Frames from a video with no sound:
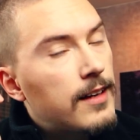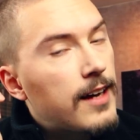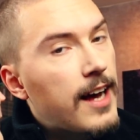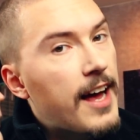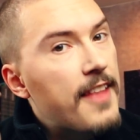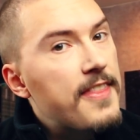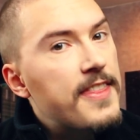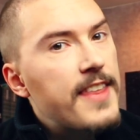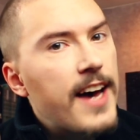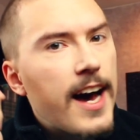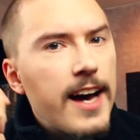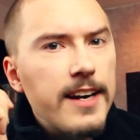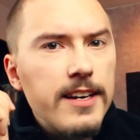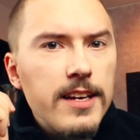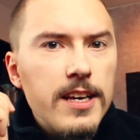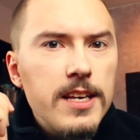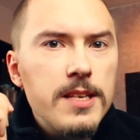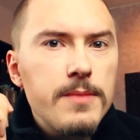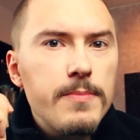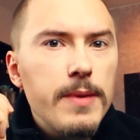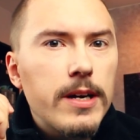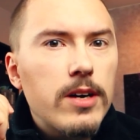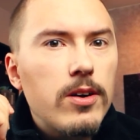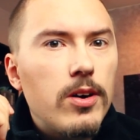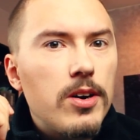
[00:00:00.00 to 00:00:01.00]
And that is
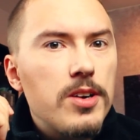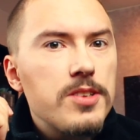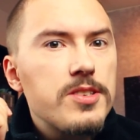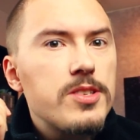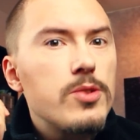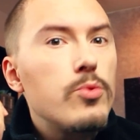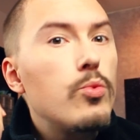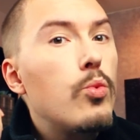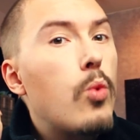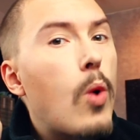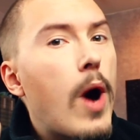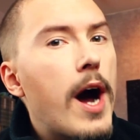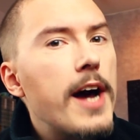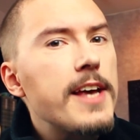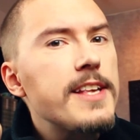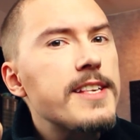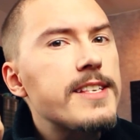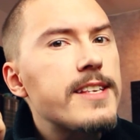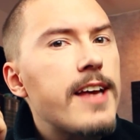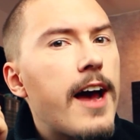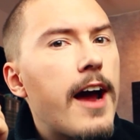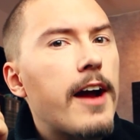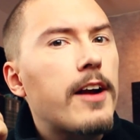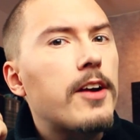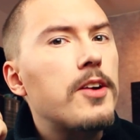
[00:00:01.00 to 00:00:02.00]
because the wise
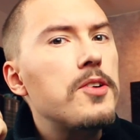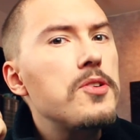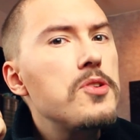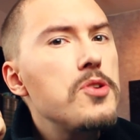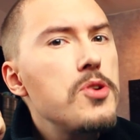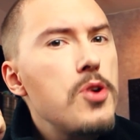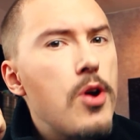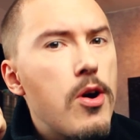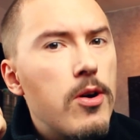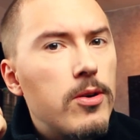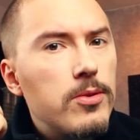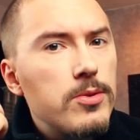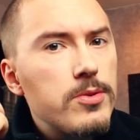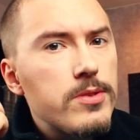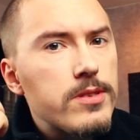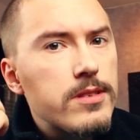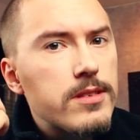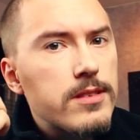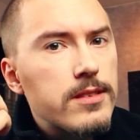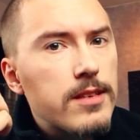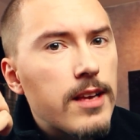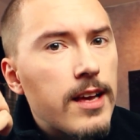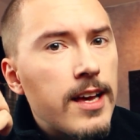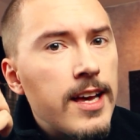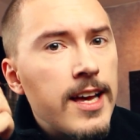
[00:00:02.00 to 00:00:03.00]
hacker
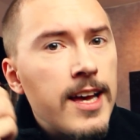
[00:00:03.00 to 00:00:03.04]
knows